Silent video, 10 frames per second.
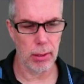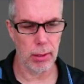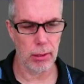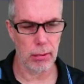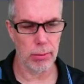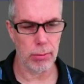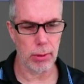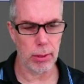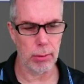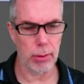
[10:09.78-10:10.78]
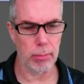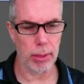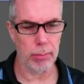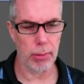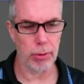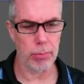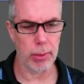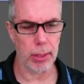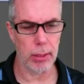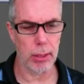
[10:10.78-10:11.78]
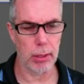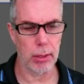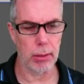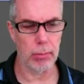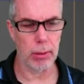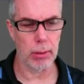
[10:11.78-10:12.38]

struggling with my mouse pad here a little bit.